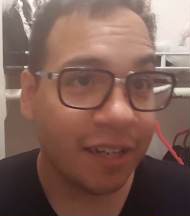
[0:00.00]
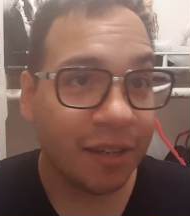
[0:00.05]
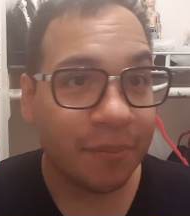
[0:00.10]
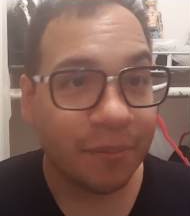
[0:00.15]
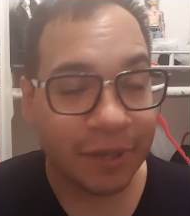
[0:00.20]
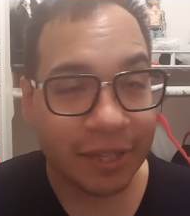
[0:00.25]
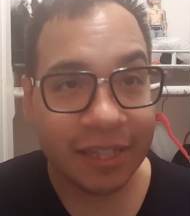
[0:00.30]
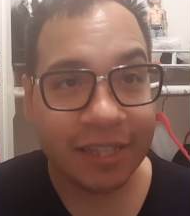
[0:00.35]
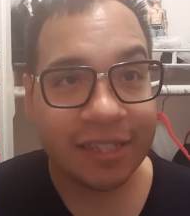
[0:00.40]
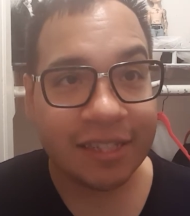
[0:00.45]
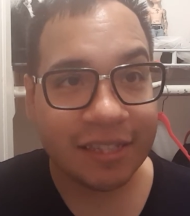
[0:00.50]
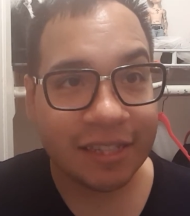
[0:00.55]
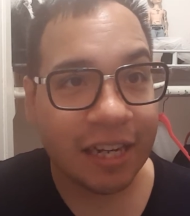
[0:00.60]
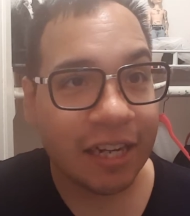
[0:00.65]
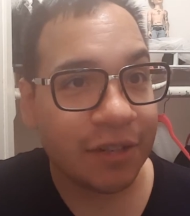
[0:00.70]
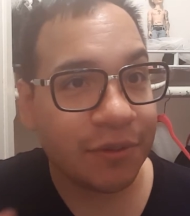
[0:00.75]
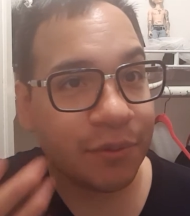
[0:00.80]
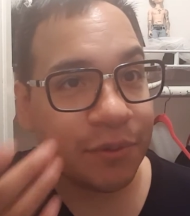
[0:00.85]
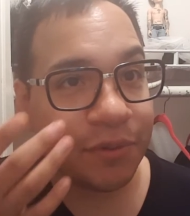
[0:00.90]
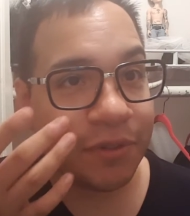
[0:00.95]
But this is
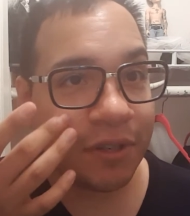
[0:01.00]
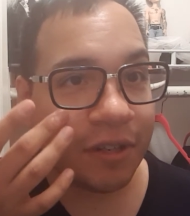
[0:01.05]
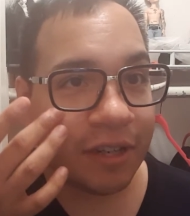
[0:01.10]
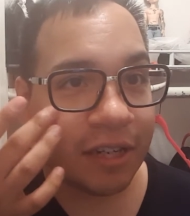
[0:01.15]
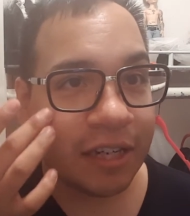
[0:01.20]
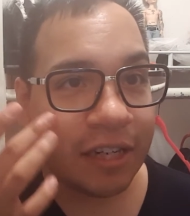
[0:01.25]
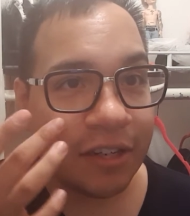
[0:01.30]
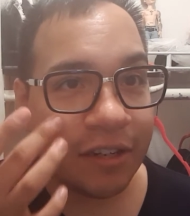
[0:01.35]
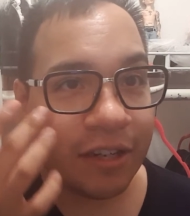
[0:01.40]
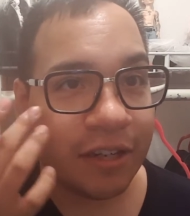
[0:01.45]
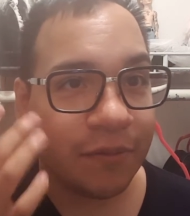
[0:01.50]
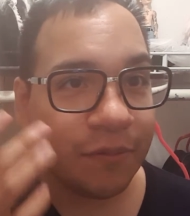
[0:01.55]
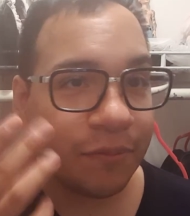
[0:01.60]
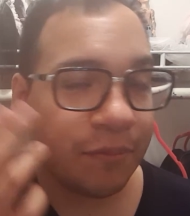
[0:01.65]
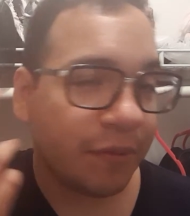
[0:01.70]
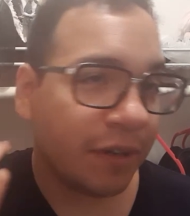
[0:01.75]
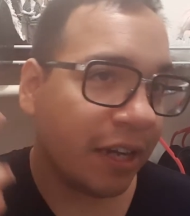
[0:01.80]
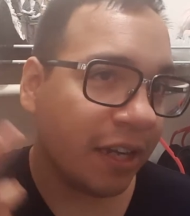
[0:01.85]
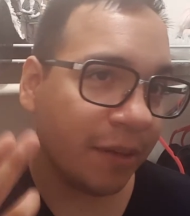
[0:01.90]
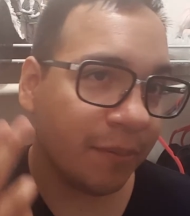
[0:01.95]
actual dirt, and you can
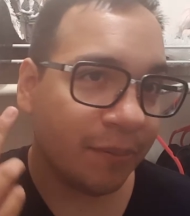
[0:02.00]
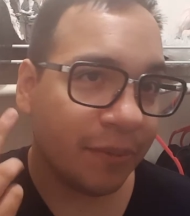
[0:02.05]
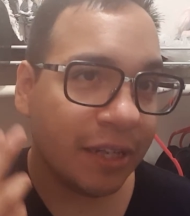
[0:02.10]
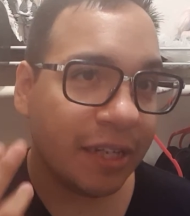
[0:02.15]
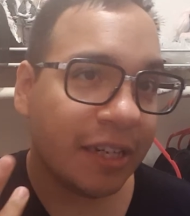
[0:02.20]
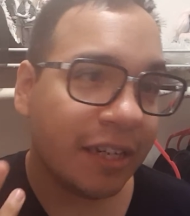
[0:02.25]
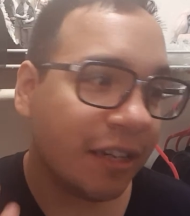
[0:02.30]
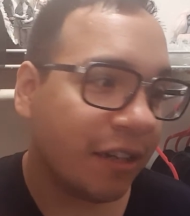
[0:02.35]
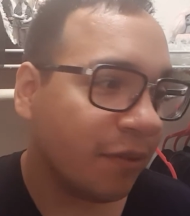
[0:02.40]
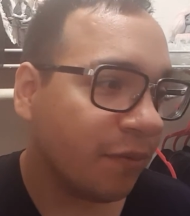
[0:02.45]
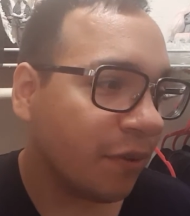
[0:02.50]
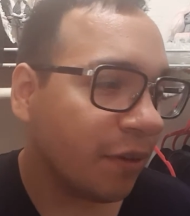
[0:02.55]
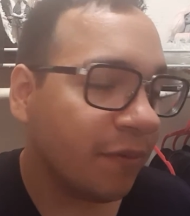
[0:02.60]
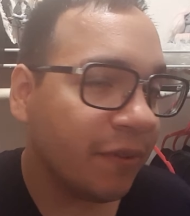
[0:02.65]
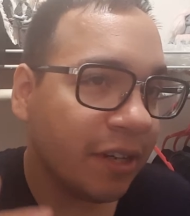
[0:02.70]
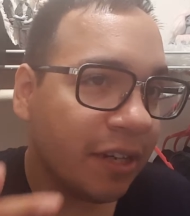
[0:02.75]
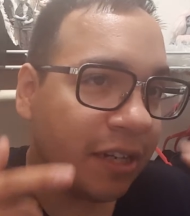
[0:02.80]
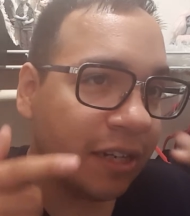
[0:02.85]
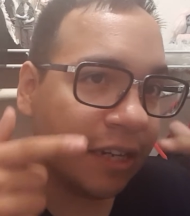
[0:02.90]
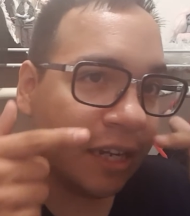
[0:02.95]
kind of blend it and rub
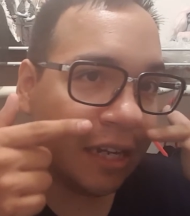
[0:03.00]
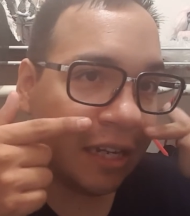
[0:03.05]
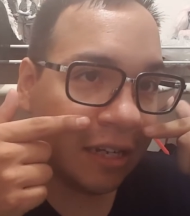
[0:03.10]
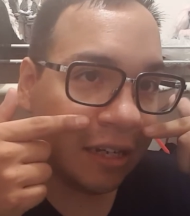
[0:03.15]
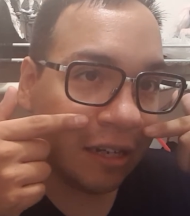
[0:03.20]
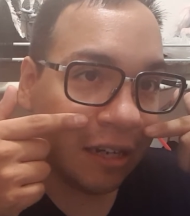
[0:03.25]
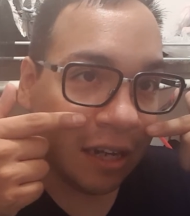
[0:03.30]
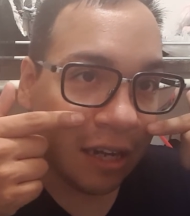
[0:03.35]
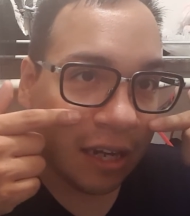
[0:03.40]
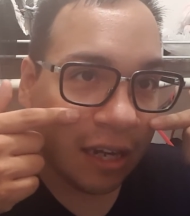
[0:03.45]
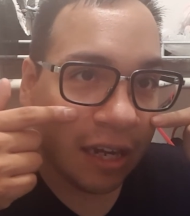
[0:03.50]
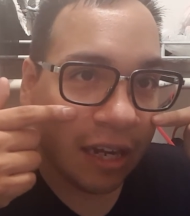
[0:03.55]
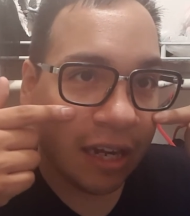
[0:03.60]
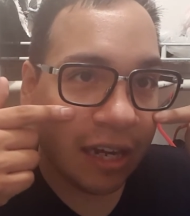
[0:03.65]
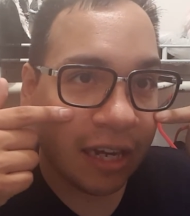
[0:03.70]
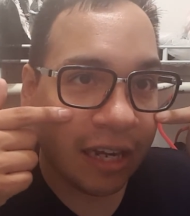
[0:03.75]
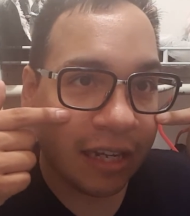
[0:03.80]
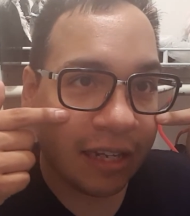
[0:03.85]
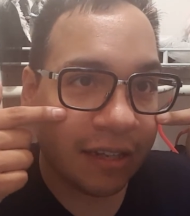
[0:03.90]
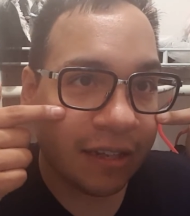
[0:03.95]
it in, and
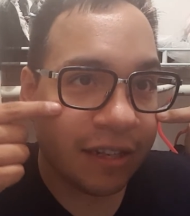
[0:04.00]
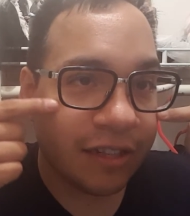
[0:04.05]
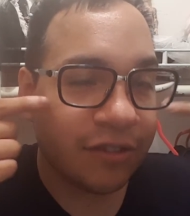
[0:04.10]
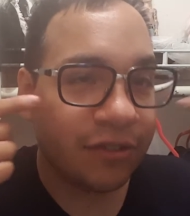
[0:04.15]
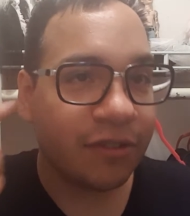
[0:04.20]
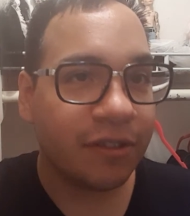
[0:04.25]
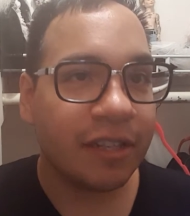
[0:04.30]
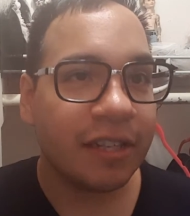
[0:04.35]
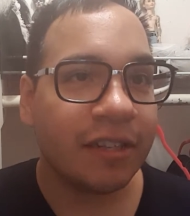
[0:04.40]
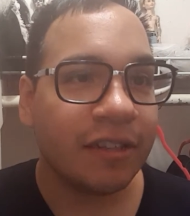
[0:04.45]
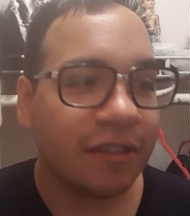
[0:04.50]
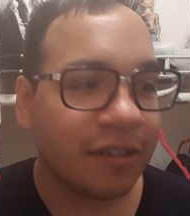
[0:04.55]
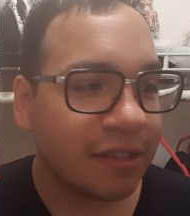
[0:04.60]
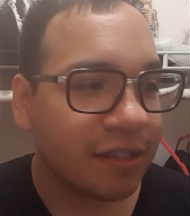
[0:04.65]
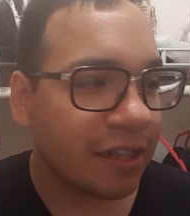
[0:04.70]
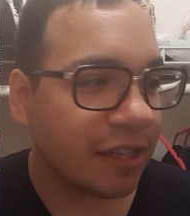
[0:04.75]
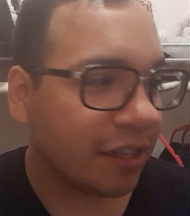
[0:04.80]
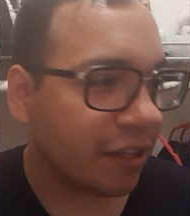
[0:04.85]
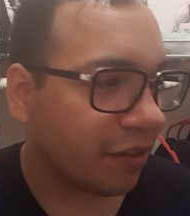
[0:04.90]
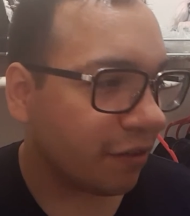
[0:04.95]
it literally looks
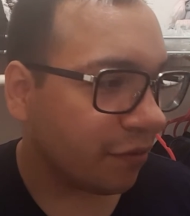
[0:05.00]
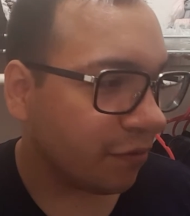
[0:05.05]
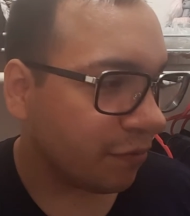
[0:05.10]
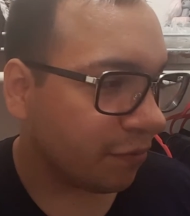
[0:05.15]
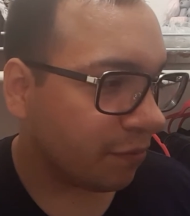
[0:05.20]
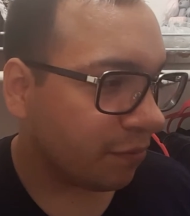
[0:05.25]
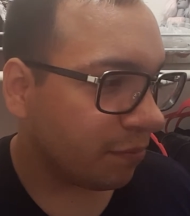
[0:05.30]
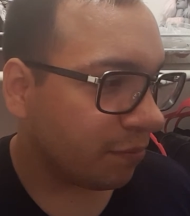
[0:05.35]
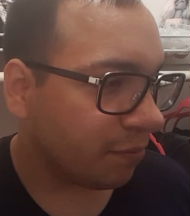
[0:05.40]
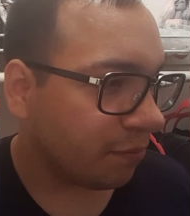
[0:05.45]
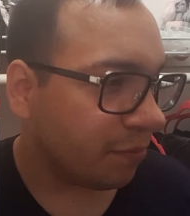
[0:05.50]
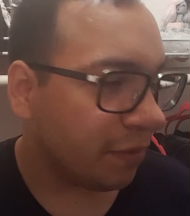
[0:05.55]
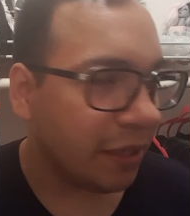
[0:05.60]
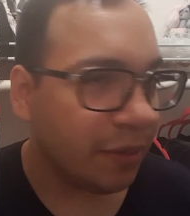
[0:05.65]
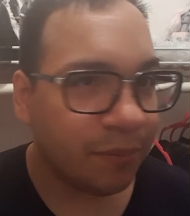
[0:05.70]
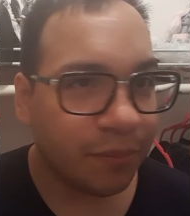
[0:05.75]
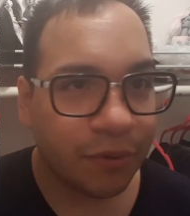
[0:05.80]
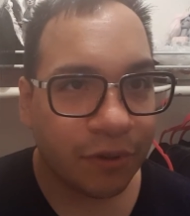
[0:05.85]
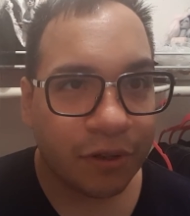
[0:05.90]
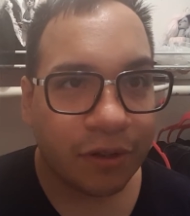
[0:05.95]
like you've been
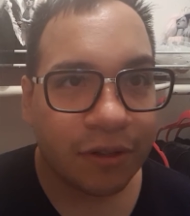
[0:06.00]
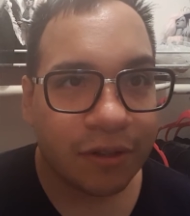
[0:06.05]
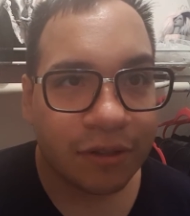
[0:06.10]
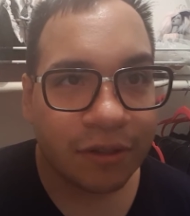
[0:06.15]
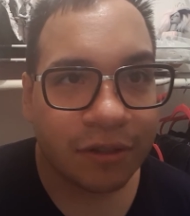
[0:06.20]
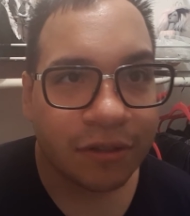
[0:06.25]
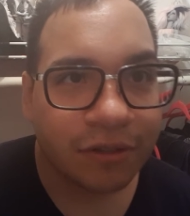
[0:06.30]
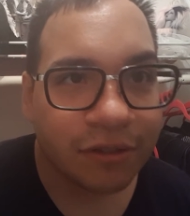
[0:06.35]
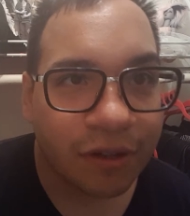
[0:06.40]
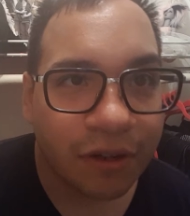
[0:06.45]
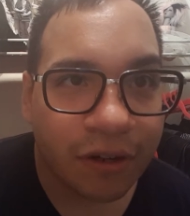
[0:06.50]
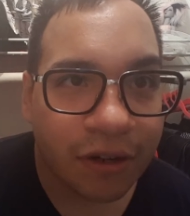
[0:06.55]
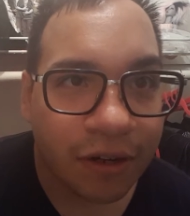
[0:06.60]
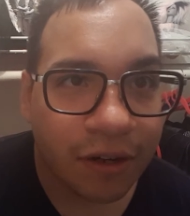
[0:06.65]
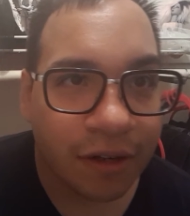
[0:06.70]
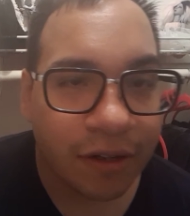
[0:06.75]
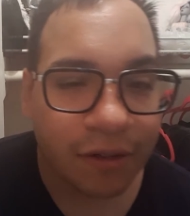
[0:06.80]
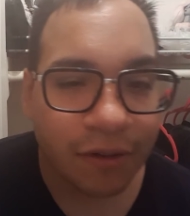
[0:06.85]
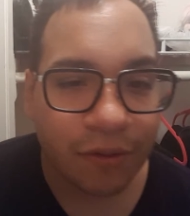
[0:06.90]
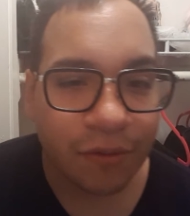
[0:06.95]
burned or
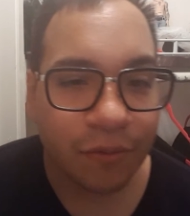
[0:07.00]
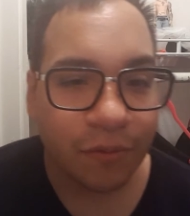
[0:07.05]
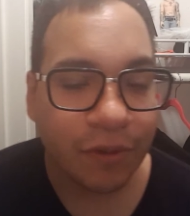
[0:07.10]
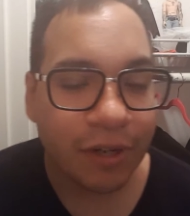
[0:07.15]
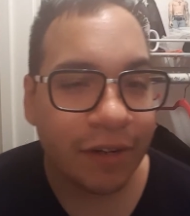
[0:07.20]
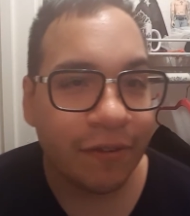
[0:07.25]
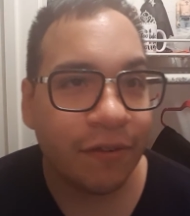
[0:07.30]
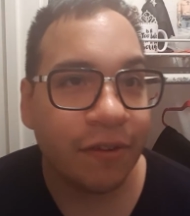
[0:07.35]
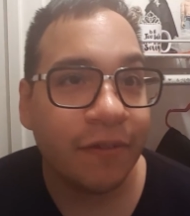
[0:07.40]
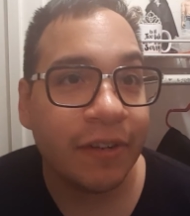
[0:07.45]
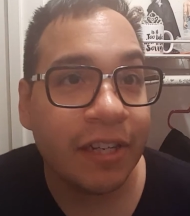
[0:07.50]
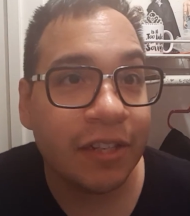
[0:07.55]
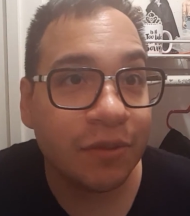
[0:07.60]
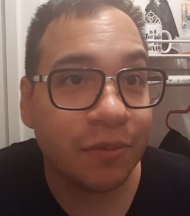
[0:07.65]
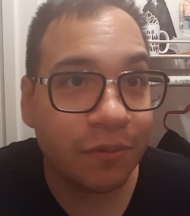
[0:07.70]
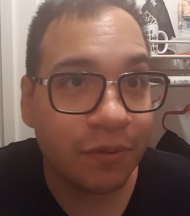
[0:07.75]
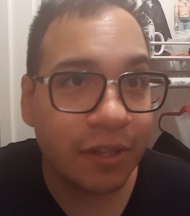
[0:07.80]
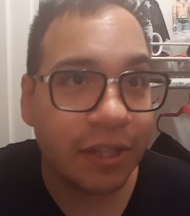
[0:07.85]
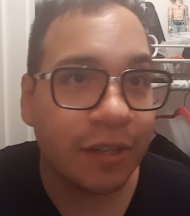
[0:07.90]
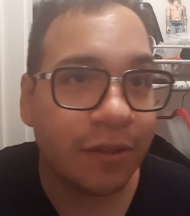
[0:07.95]
scarred or whatever. I mean, it's
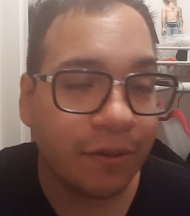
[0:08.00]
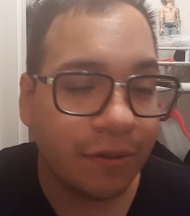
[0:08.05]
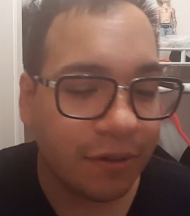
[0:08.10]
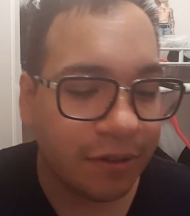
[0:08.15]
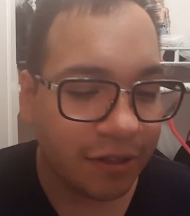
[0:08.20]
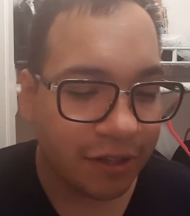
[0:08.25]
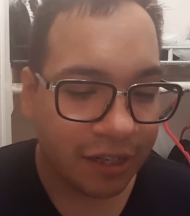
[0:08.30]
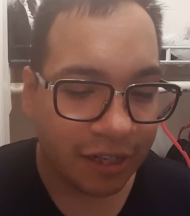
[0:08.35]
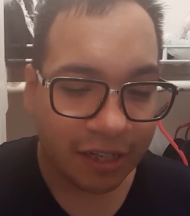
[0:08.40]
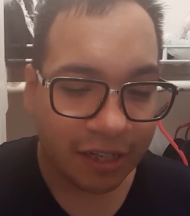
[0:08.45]
really cool.